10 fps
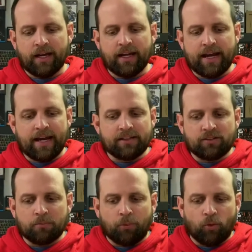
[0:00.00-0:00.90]
and add
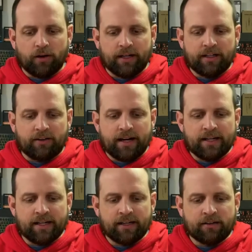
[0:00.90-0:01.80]
support here
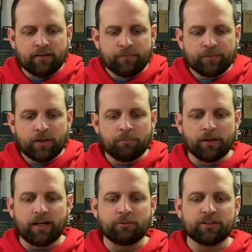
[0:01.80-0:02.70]
and here,
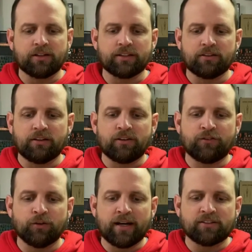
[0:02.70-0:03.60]
but I would tell you, even
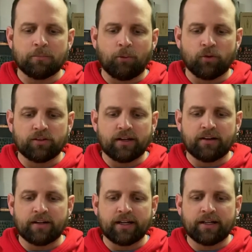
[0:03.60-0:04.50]
if you add support
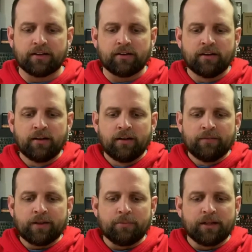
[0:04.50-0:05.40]
there and here,
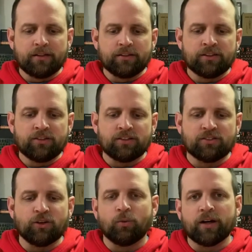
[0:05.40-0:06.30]
I mean, this can
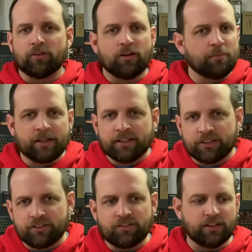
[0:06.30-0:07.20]
still wiggle. I mean, it
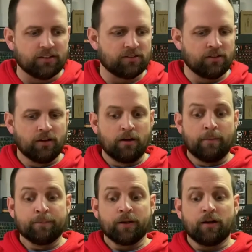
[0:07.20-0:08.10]
just is.
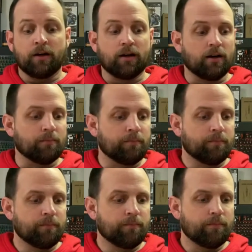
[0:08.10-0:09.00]

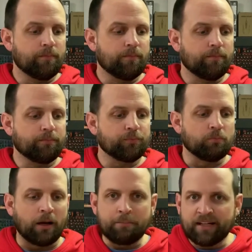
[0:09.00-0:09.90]

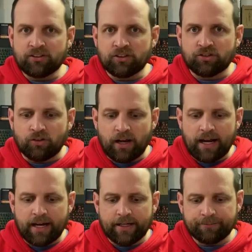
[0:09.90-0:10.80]
My biggest concern
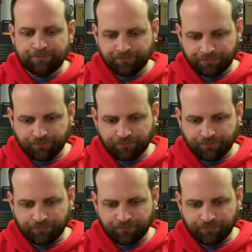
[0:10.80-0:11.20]
I had